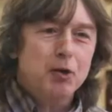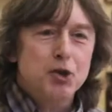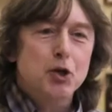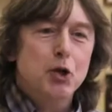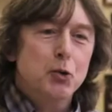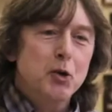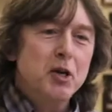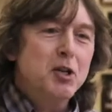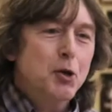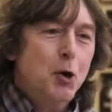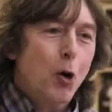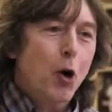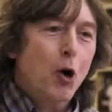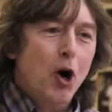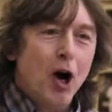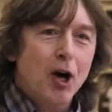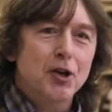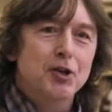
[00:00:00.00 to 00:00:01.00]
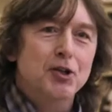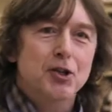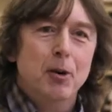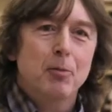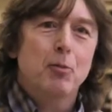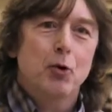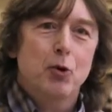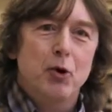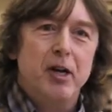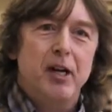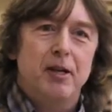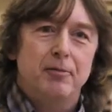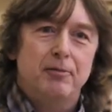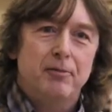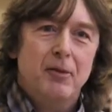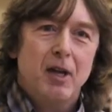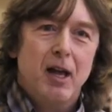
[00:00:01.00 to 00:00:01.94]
a screen door on a submarine."